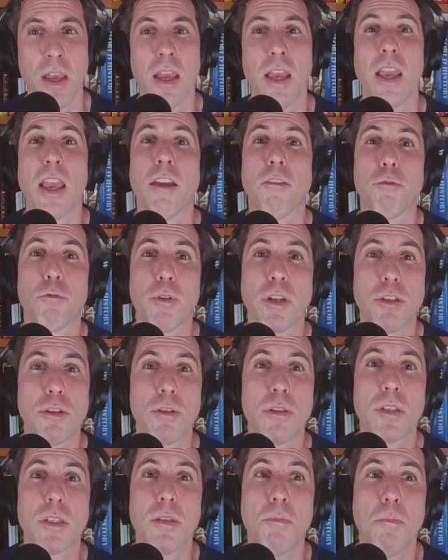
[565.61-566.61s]
If
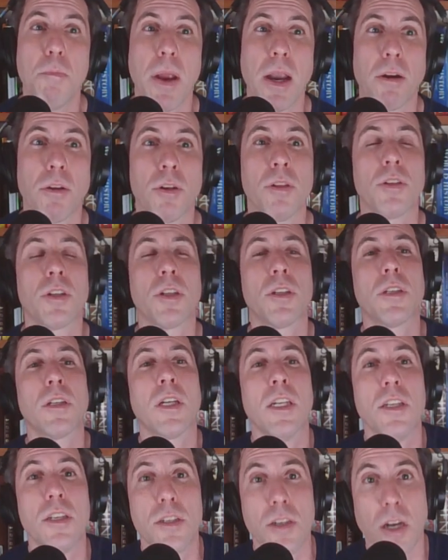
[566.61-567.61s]
Richardson Merrill
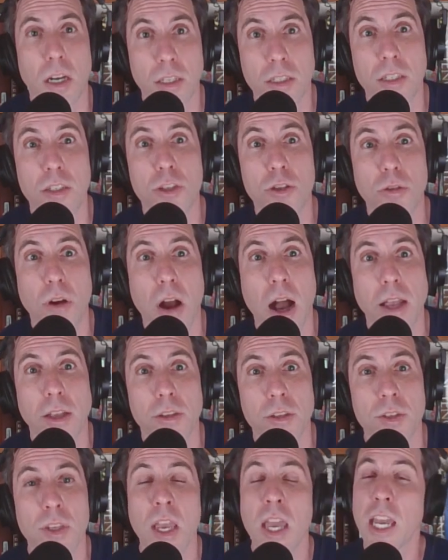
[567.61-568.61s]
conducted
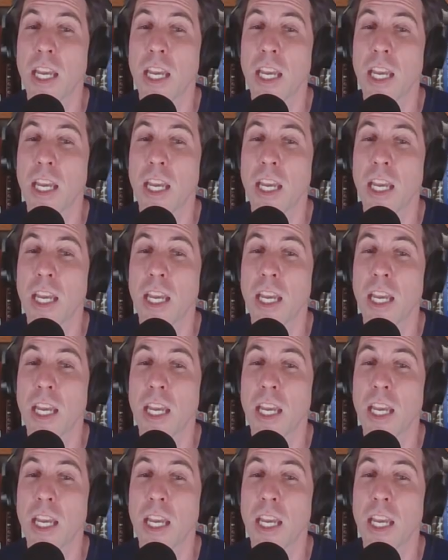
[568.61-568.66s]
trials,